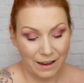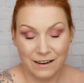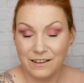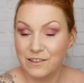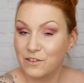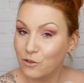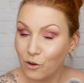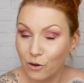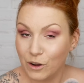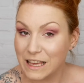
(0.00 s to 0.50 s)
And
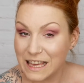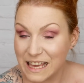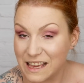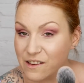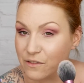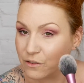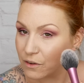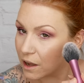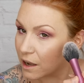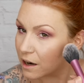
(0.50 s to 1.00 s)
it's not
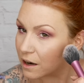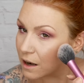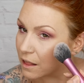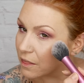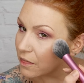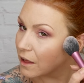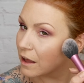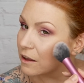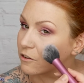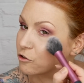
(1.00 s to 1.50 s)

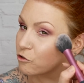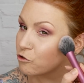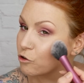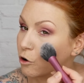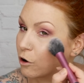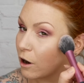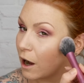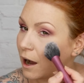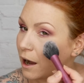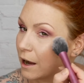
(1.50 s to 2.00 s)
even that
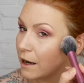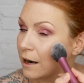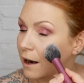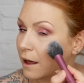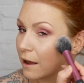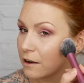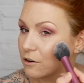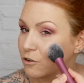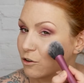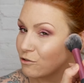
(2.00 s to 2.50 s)
strong a
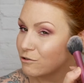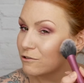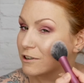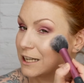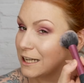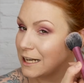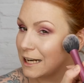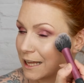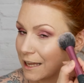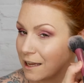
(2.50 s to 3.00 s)
highlight, not
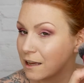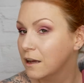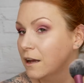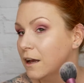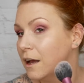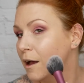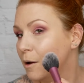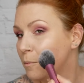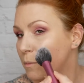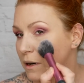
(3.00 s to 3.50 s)
really,
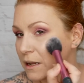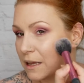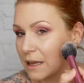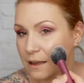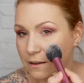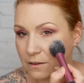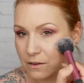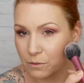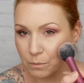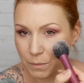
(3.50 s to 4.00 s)
but
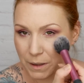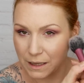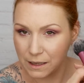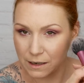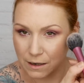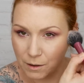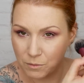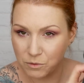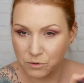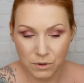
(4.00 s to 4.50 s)
it is, it's
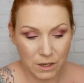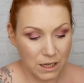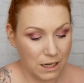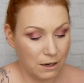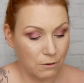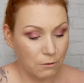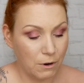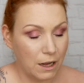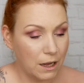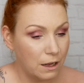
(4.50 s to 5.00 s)
picking up
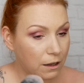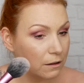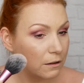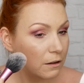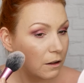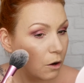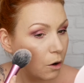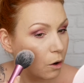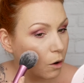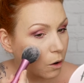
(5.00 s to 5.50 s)
really
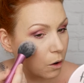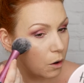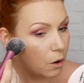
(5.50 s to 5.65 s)
well.